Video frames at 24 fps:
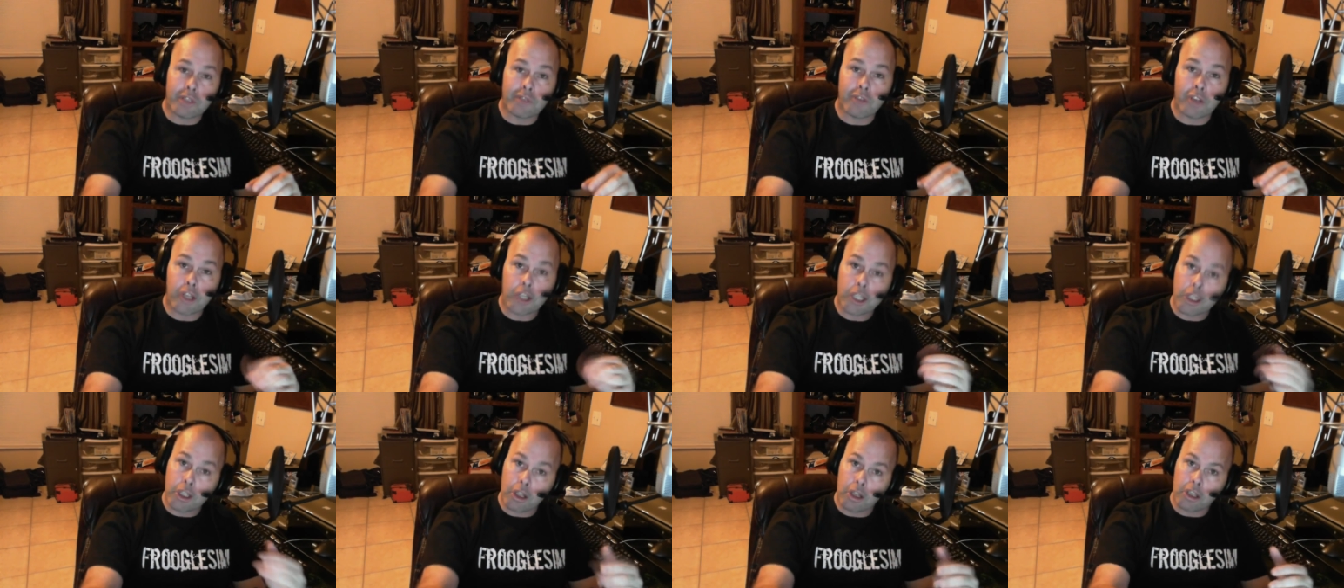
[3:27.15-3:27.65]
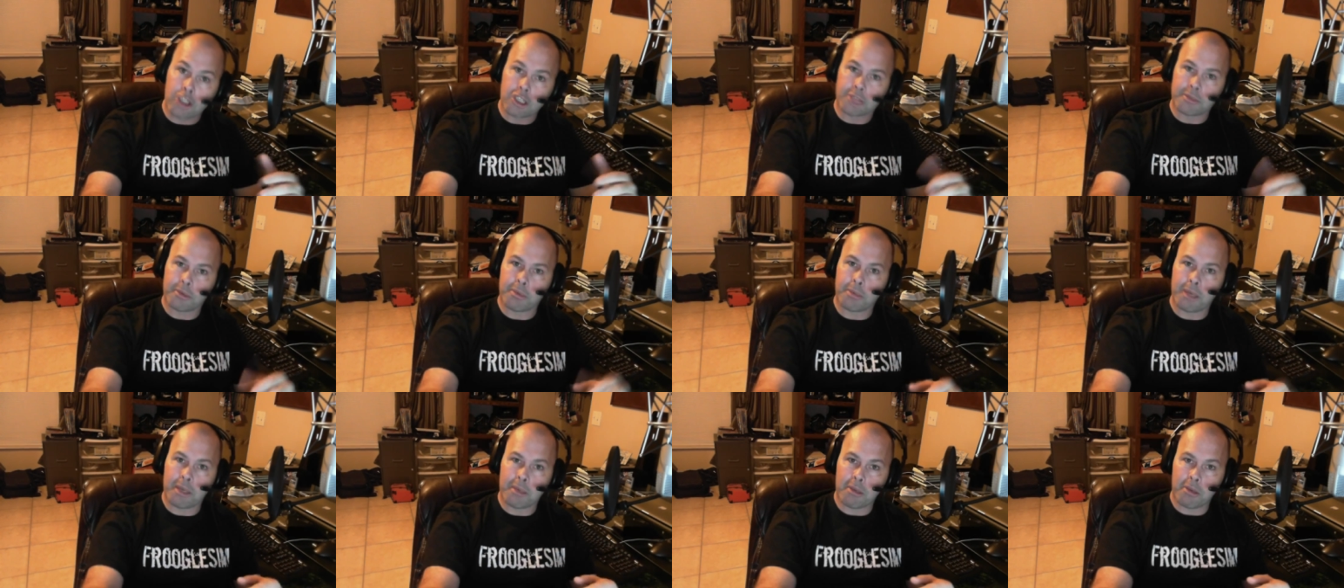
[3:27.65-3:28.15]
very
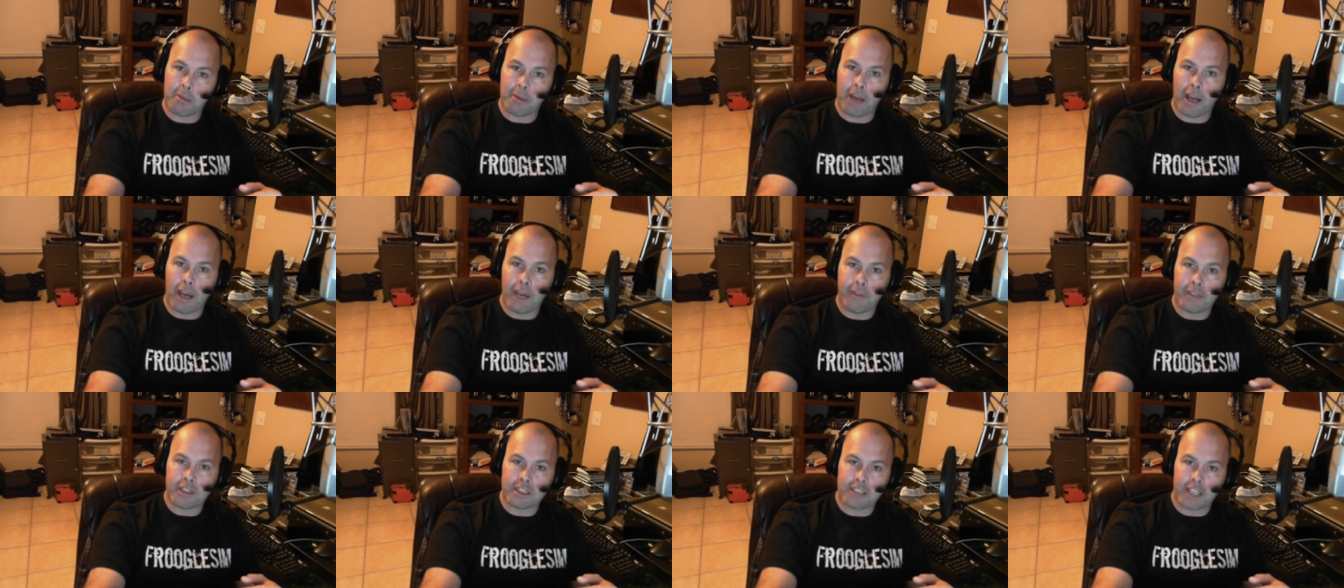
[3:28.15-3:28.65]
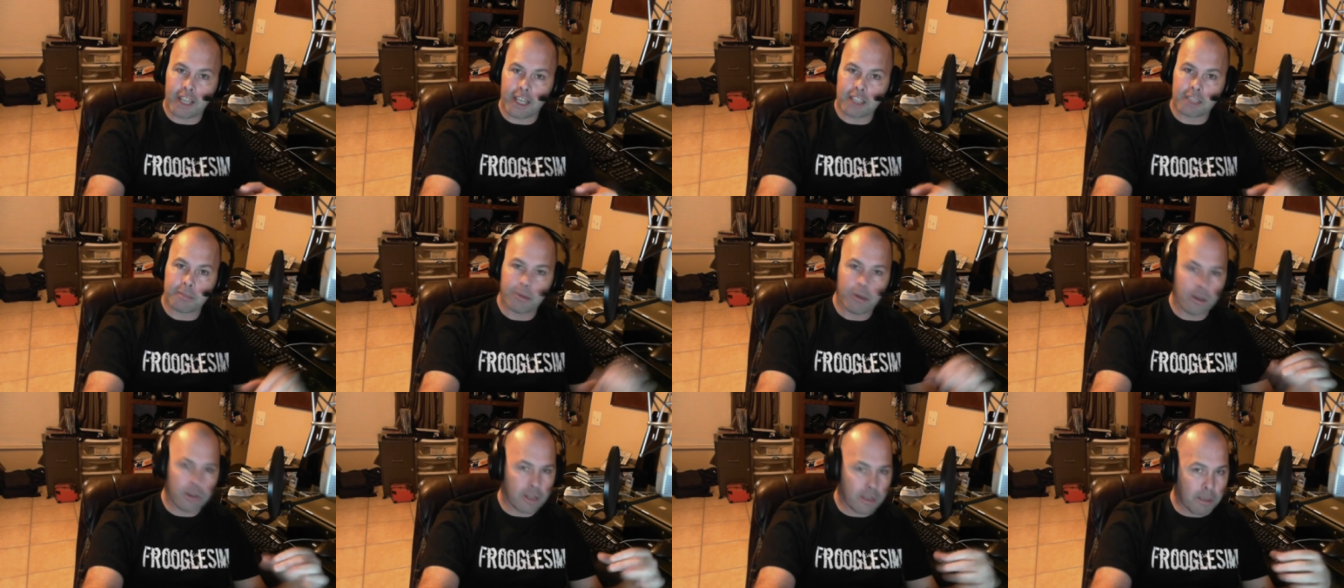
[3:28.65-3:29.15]
knowledgeable people about FSX,
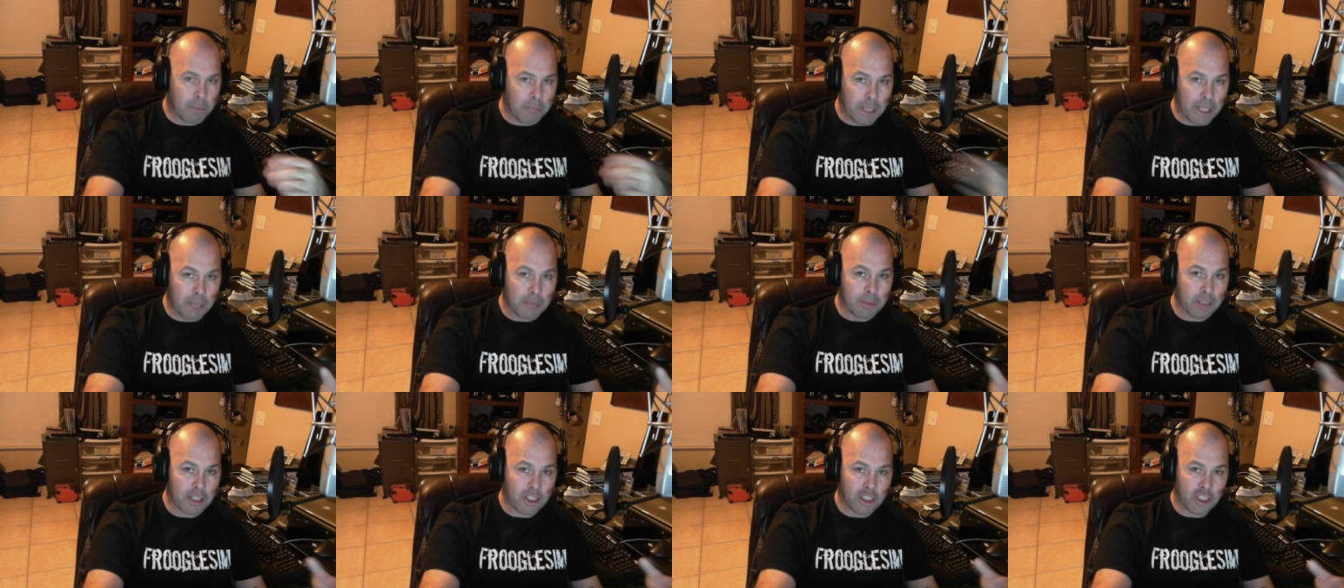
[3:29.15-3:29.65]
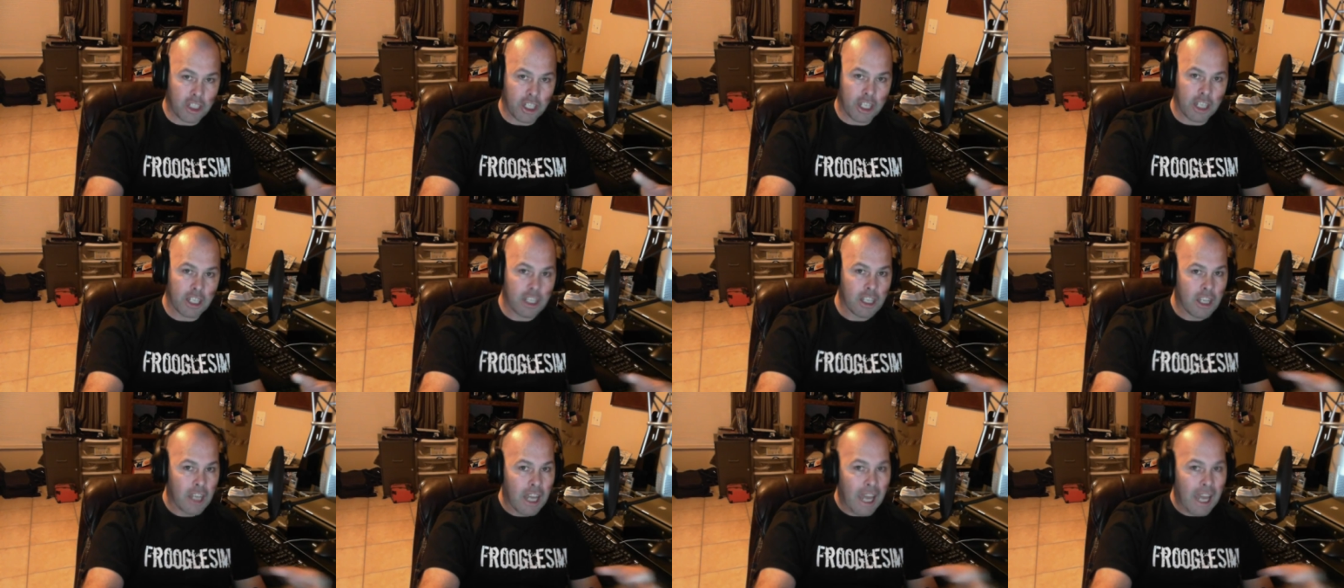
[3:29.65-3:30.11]
both at PMDG